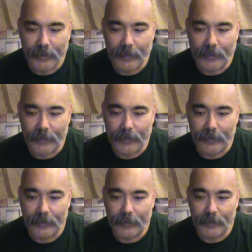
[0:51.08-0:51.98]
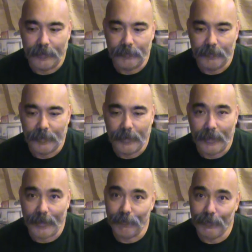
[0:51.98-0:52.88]
And
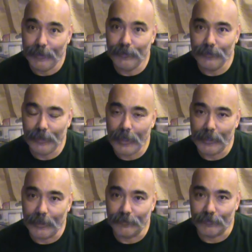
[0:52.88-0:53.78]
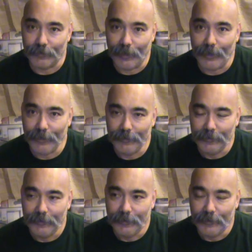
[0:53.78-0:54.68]
had a really good day yesterday.
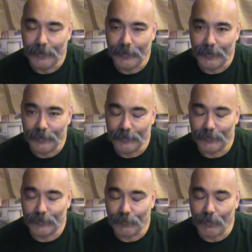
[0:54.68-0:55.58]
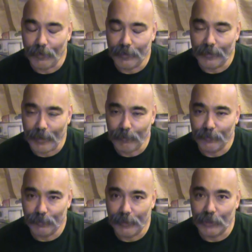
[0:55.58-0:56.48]
So far,
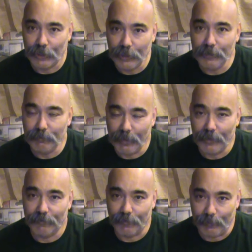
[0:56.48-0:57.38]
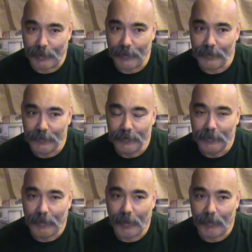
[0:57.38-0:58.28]
April's been a good month for me.
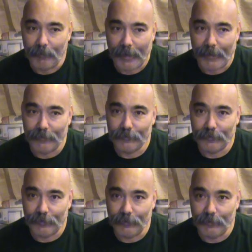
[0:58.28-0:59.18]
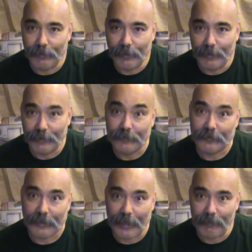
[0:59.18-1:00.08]
I managed to
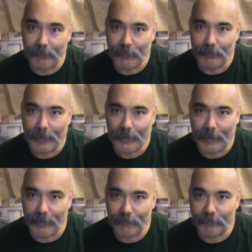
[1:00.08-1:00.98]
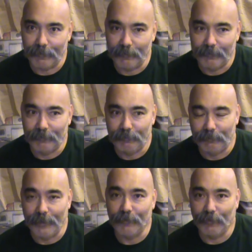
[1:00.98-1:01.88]
escape with my life from
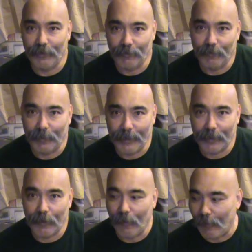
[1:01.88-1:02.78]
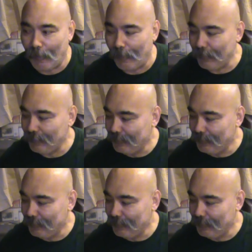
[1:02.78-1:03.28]
being run over by a car.